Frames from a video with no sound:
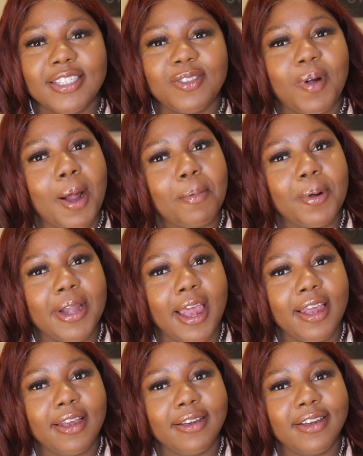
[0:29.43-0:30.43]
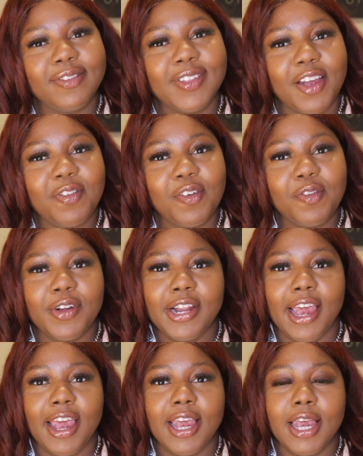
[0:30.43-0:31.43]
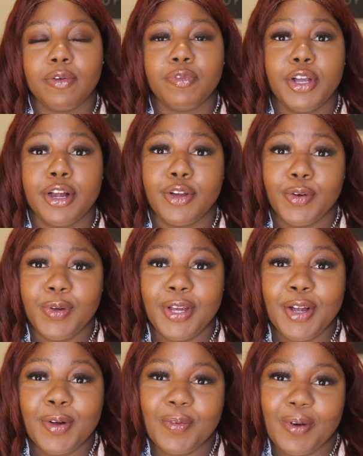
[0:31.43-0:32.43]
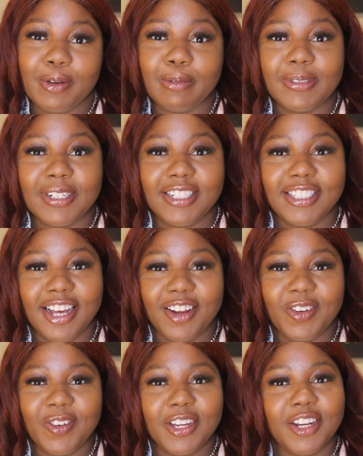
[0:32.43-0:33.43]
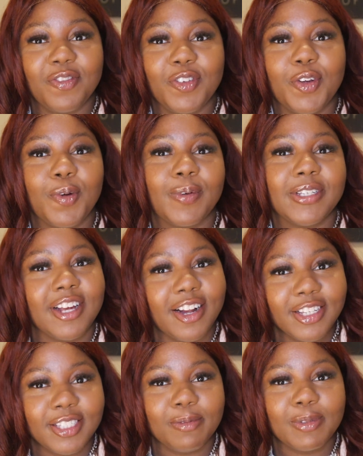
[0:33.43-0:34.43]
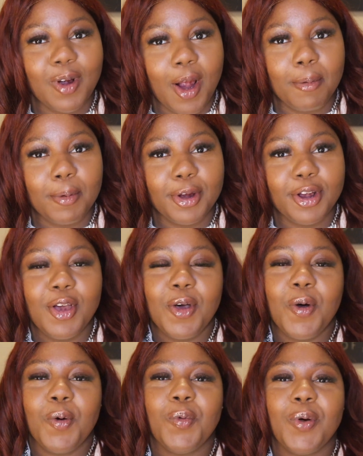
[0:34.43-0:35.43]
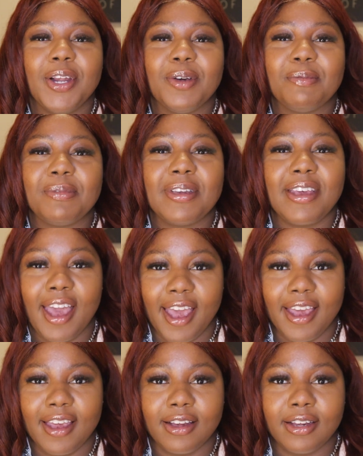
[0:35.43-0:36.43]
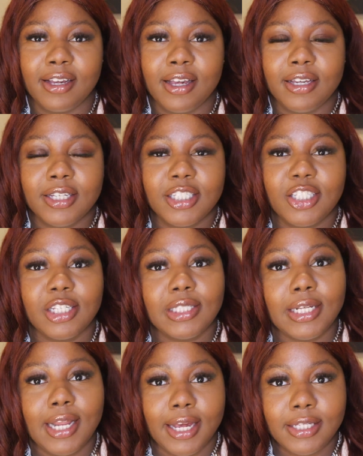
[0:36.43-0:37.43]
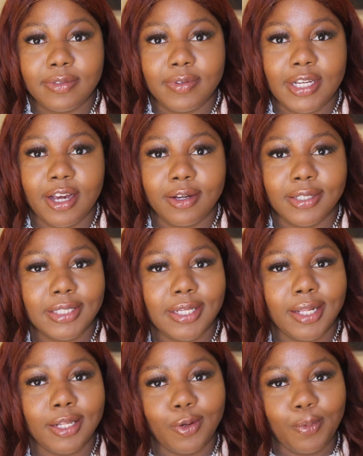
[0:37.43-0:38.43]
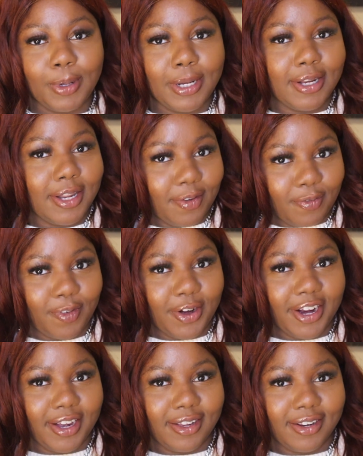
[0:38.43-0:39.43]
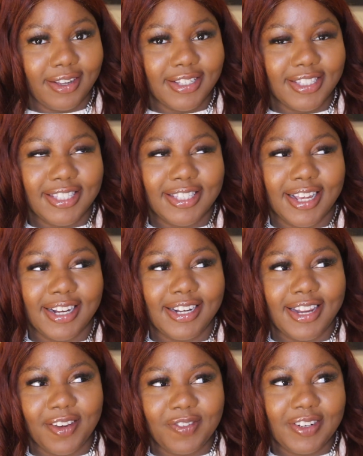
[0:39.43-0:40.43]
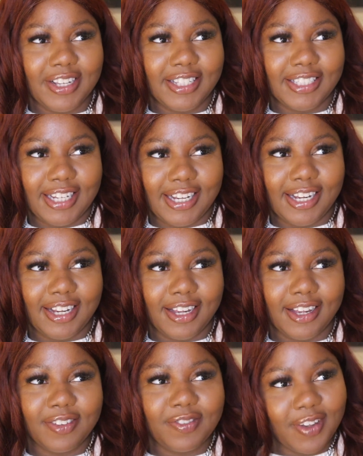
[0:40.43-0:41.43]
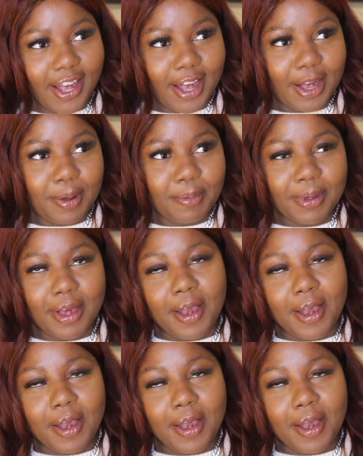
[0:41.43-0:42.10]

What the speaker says: It's Robyn Renay of Life of Renay. If you're new here, welcome to the channel. And if you're a returning subscriber, what up, gang? So today's video is a little bit different. It's definitely a vibe.